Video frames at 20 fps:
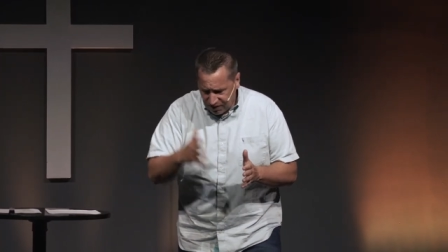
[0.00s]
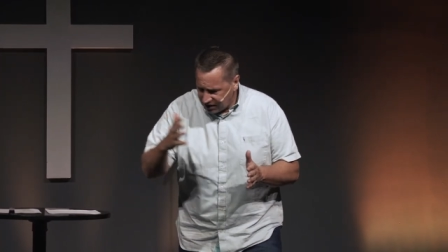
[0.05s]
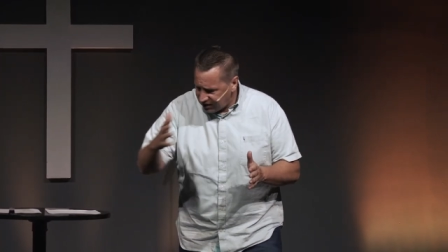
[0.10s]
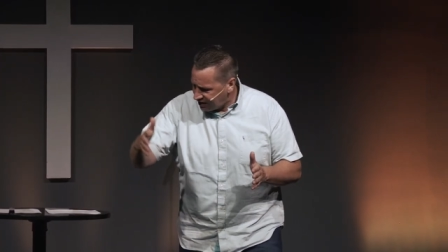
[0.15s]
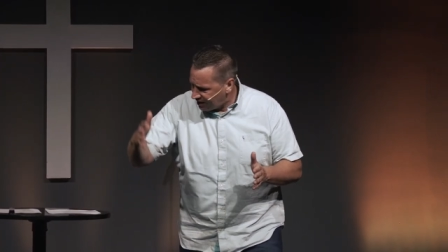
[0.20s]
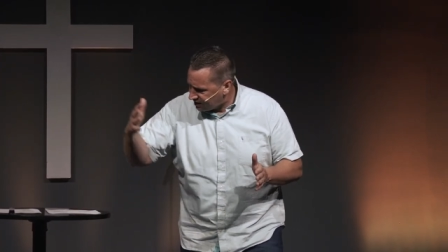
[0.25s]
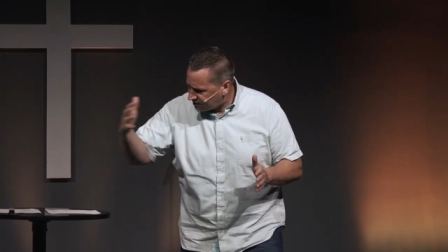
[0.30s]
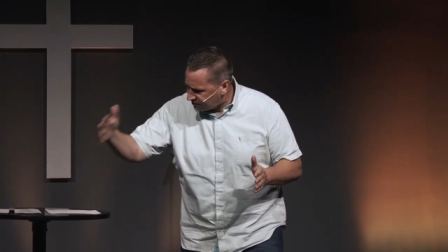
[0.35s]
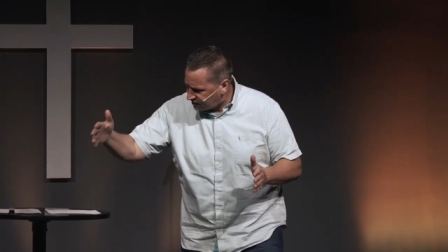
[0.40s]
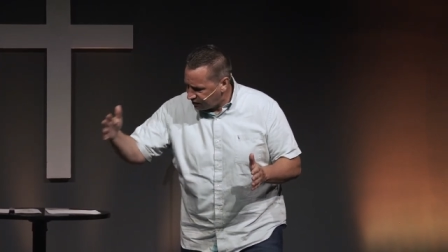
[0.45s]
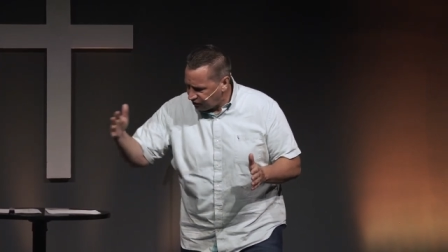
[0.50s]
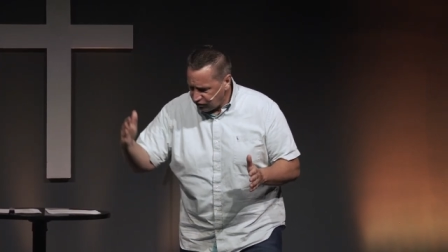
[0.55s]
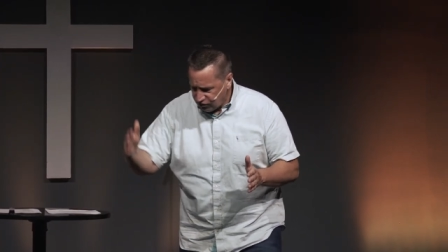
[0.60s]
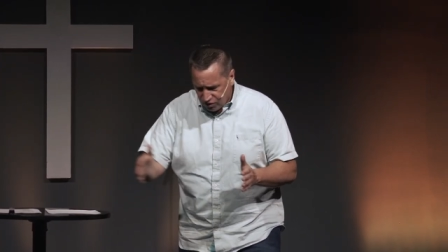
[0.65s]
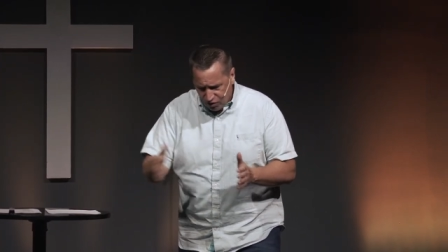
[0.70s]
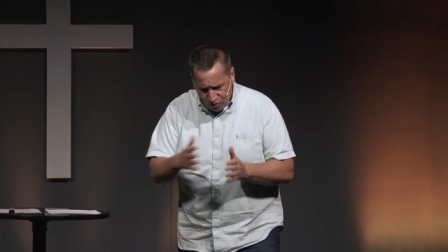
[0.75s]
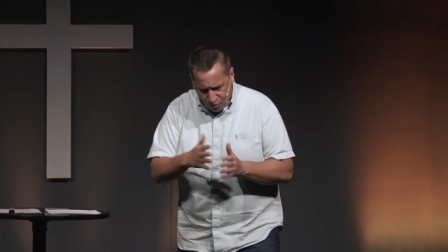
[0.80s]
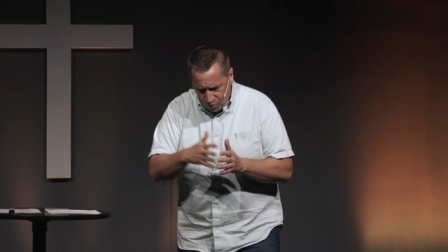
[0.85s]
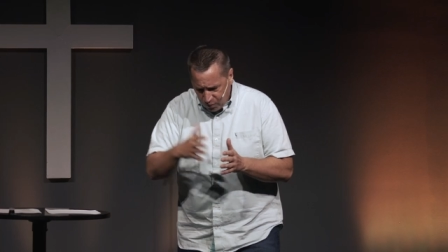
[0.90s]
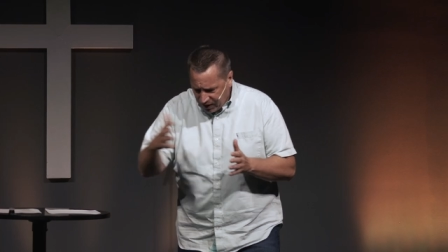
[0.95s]
Next thing you
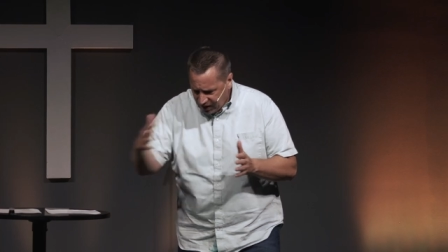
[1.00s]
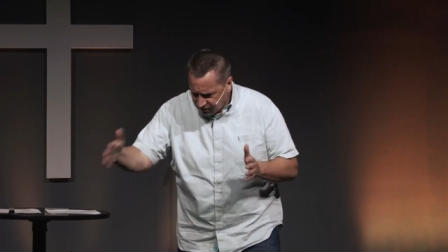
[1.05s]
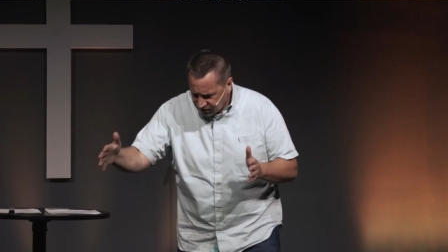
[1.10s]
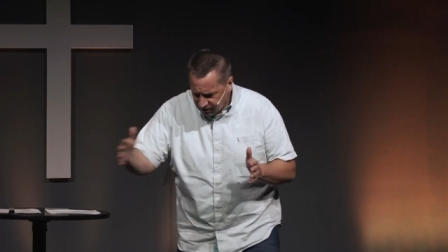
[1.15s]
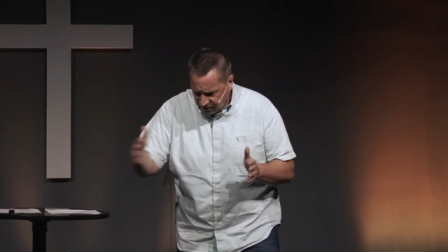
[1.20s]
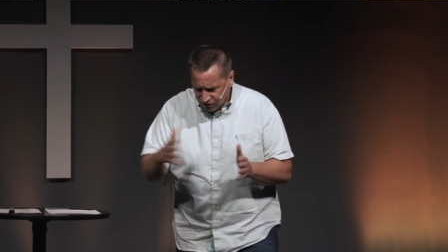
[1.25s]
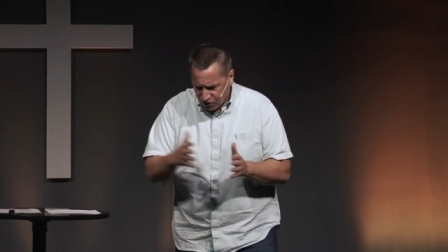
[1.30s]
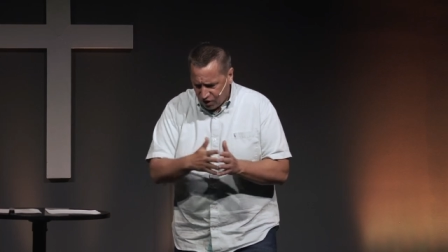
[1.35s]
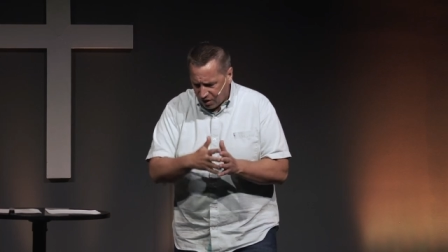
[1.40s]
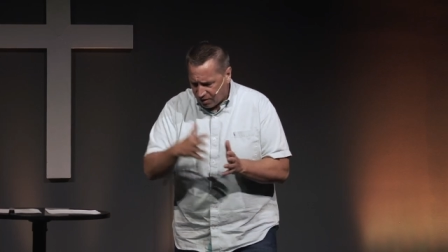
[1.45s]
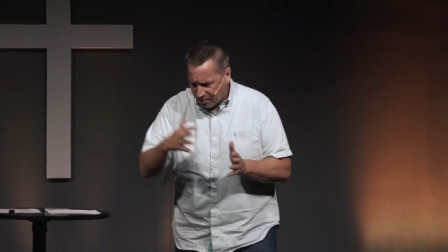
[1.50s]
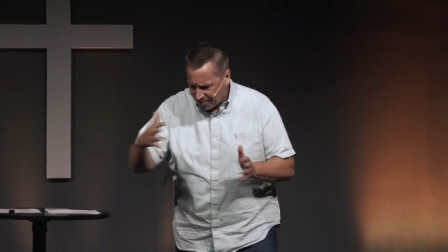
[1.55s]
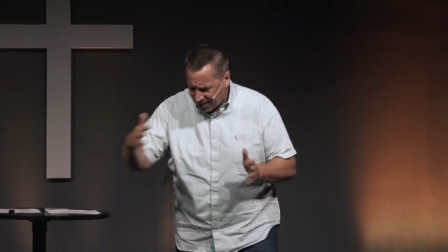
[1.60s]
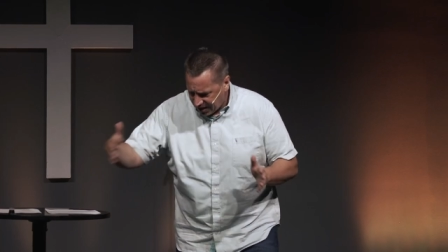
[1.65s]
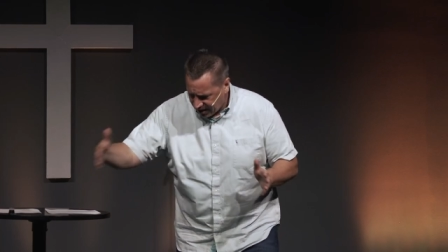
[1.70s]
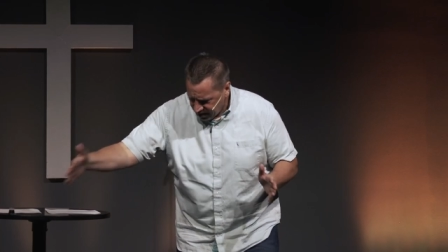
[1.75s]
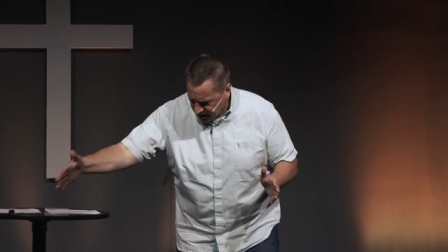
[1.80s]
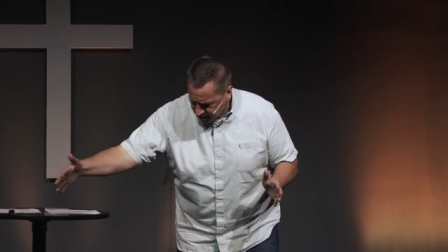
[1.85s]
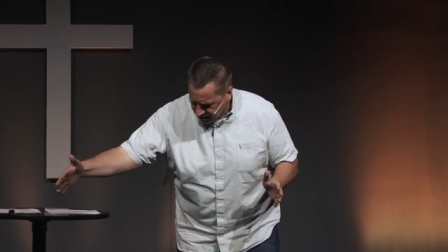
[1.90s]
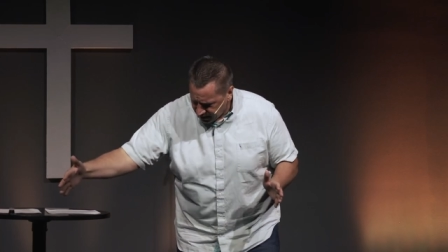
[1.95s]
know, weeks have gone by,
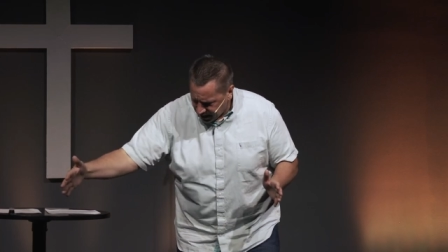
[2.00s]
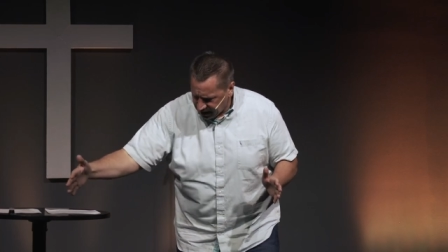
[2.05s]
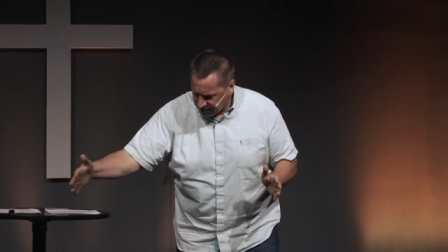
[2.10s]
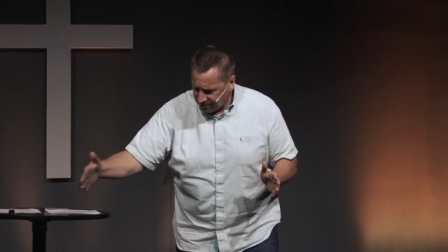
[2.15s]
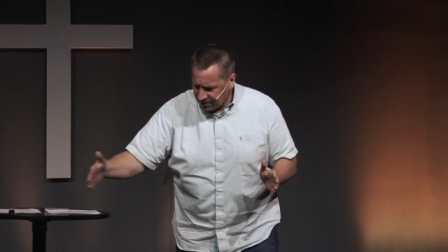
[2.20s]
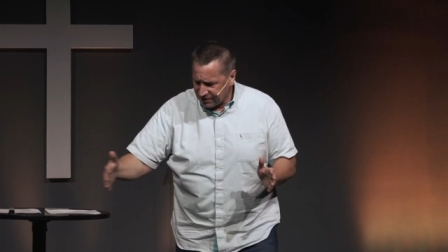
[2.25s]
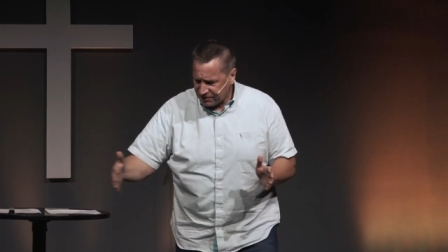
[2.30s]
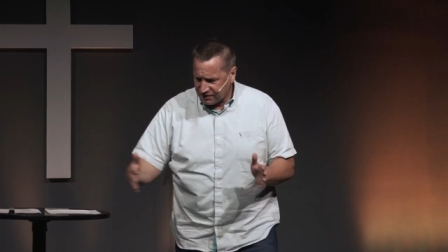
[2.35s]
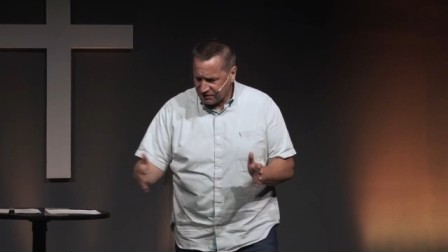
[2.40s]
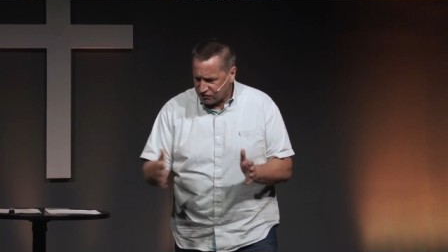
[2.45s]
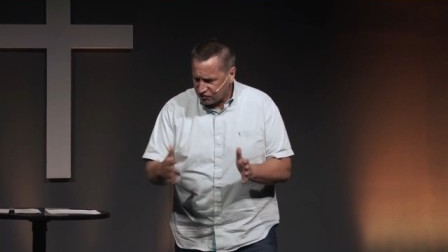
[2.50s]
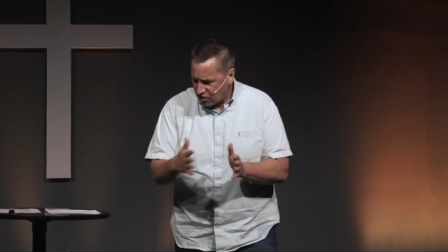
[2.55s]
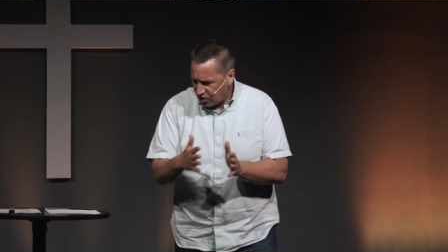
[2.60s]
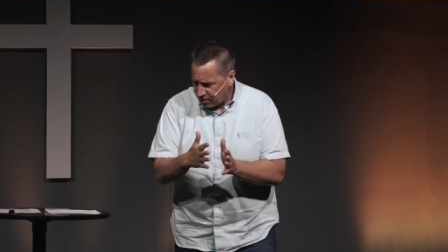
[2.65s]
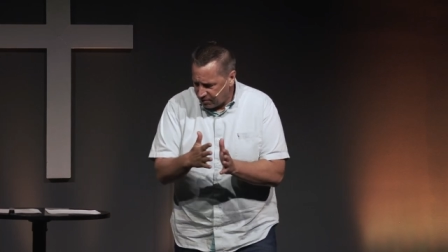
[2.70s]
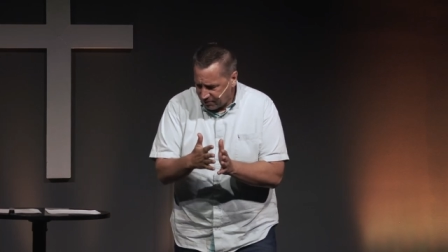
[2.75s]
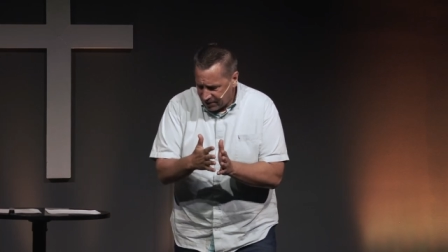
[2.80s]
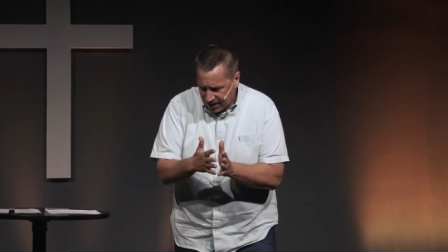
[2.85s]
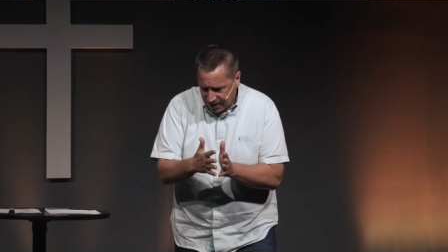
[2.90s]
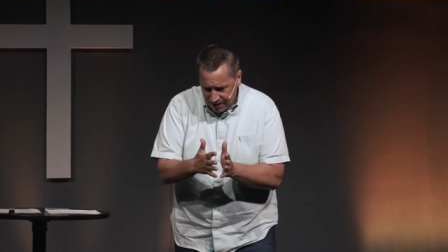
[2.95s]
by a month has
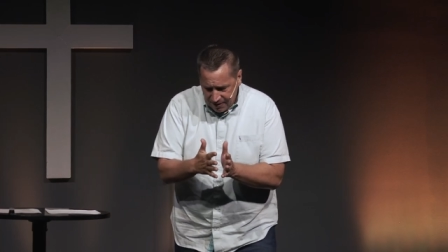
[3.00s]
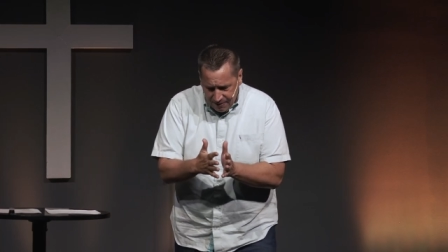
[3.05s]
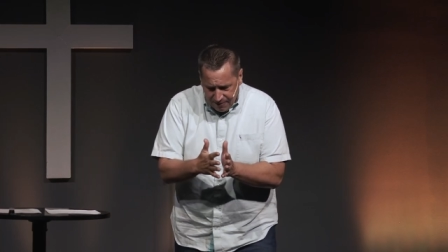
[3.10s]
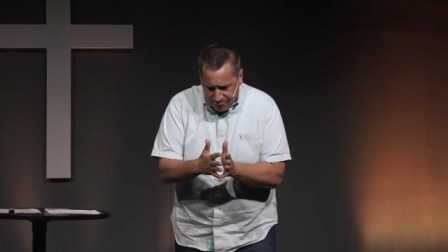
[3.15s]
gone by,